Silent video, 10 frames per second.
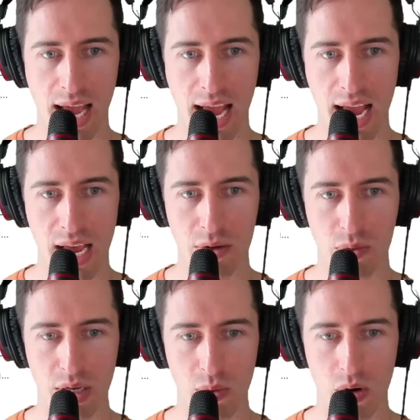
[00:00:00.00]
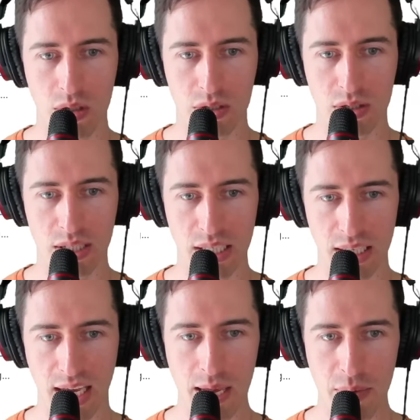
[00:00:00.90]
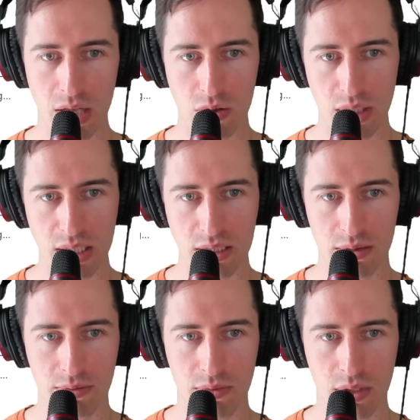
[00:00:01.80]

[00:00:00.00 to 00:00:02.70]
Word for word: and we want to see email address